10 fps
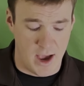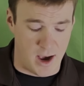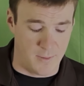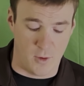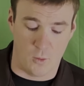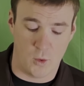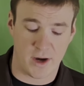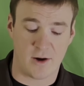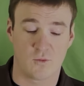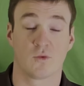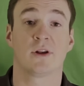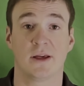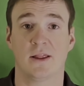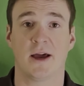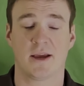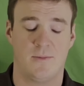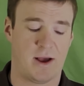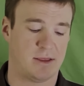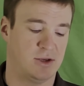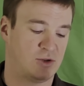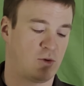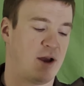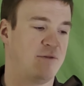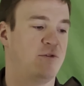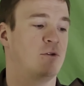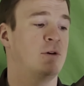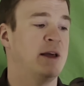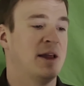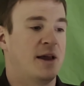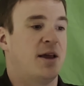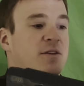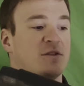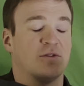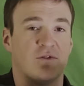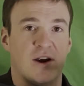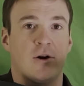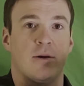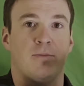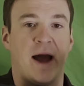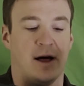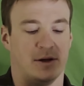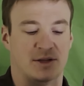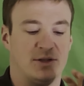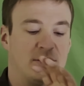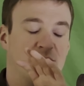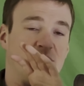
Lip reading: What I really like about this rifle is it's very balanced.